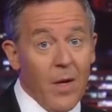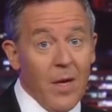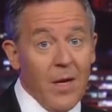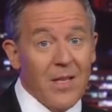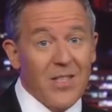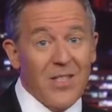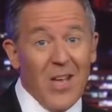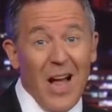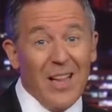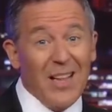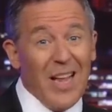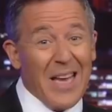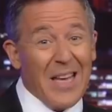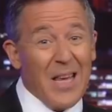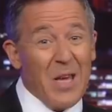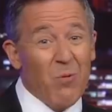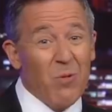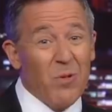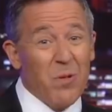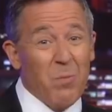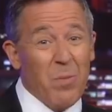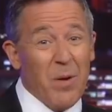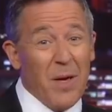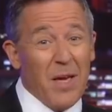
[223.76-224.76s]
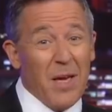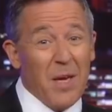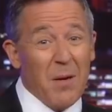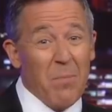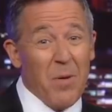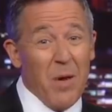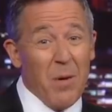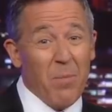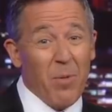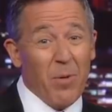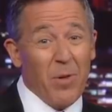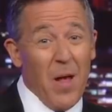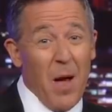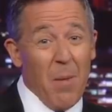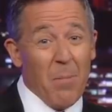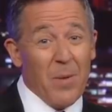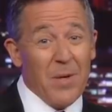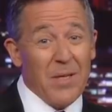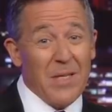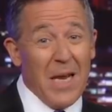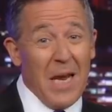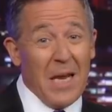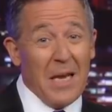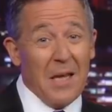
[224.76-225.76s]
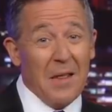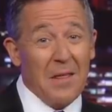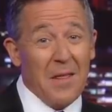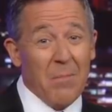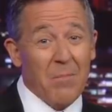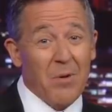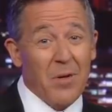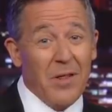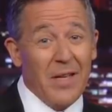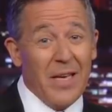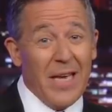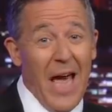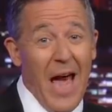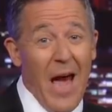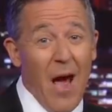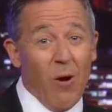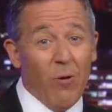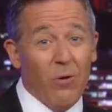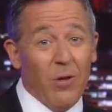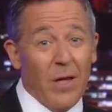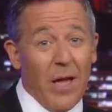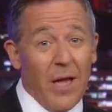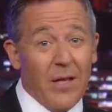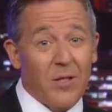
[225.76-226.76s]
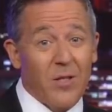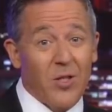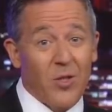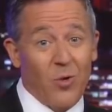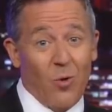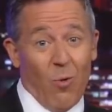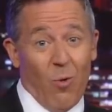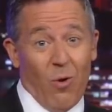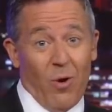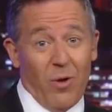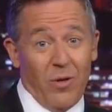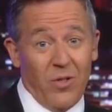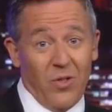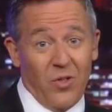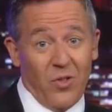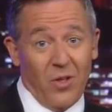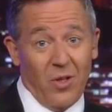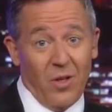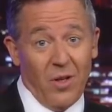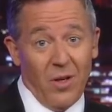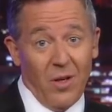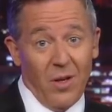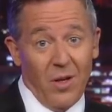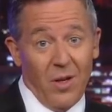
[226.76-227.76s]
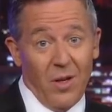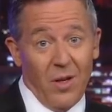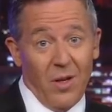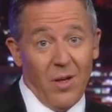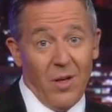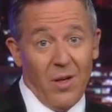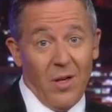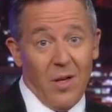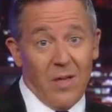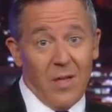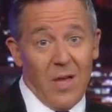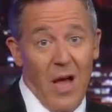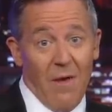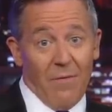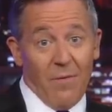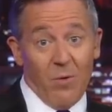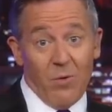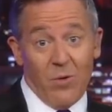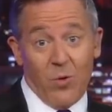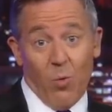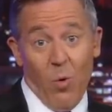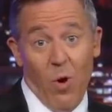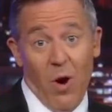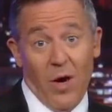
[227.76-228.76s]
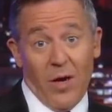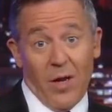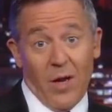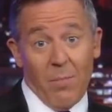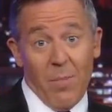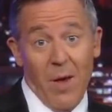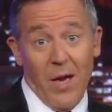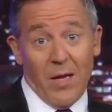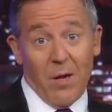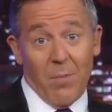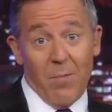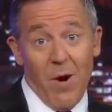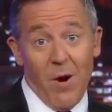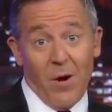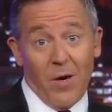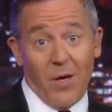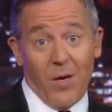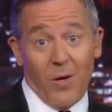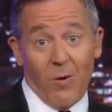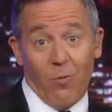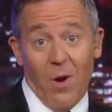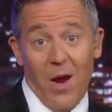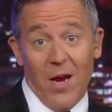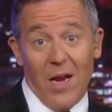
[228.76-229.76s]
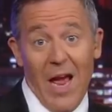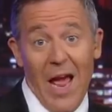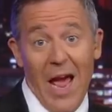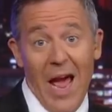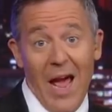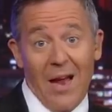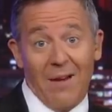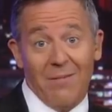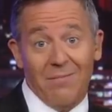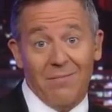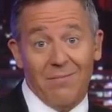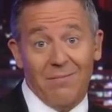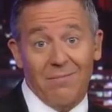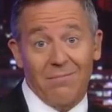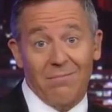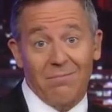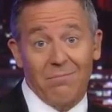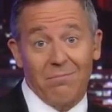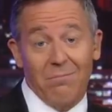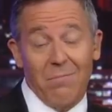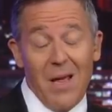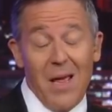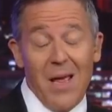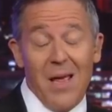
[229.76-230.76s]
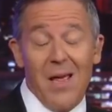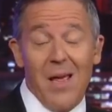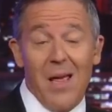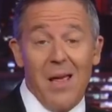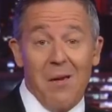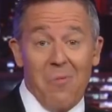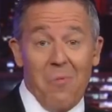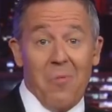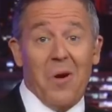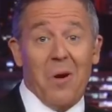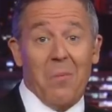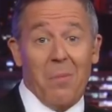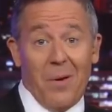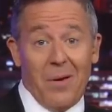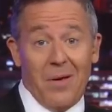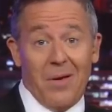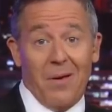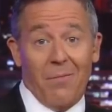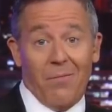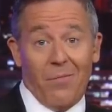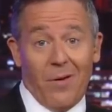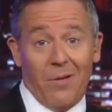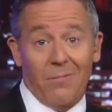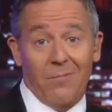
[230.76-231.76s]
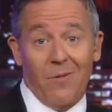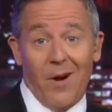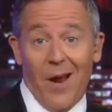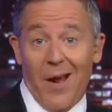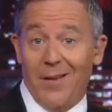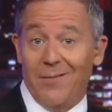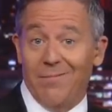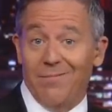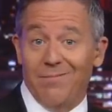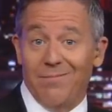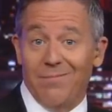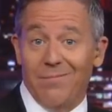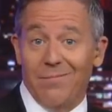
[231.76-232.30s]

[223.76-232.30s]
It's not like he was picking people up and taking them to the outlet stores. Now, if he was wearing a Make America Great hat, it would have been different, right?